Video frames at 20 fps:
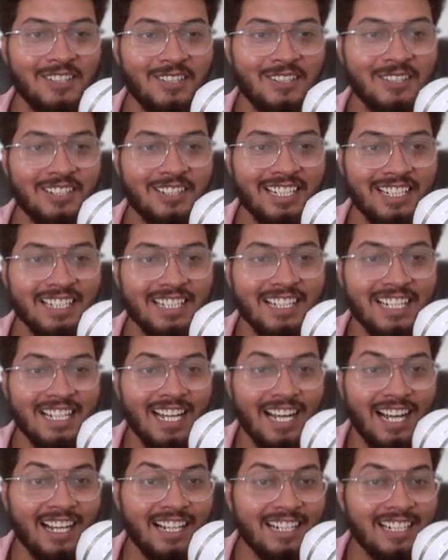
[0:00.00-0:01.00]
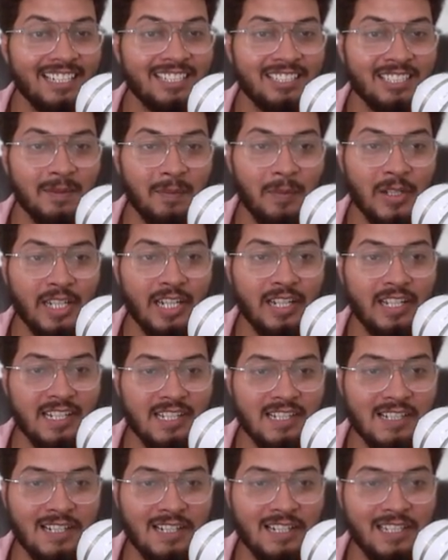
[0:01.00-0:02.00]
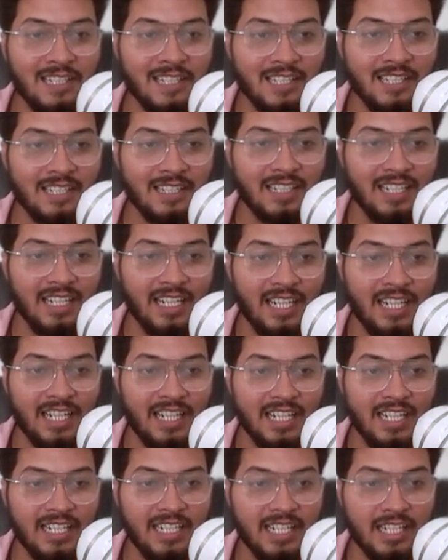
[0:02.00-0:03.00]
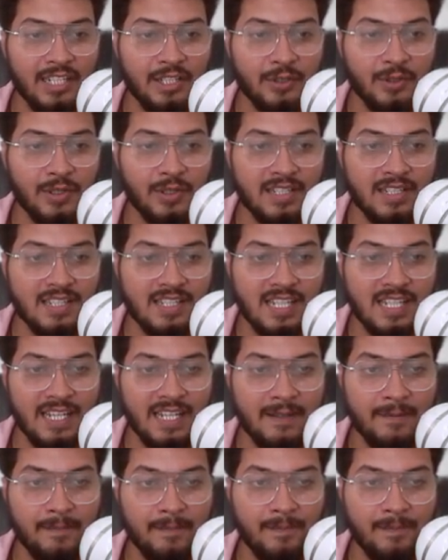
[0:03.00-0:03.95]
okay Ankit GPT result and here you can see